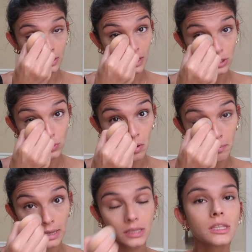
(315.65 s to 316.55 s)
that's
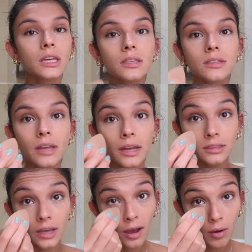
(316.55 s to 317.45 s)
what makes things
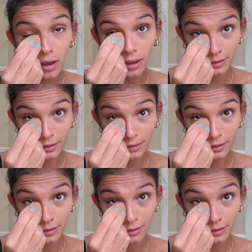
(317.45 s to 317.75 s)
stand out.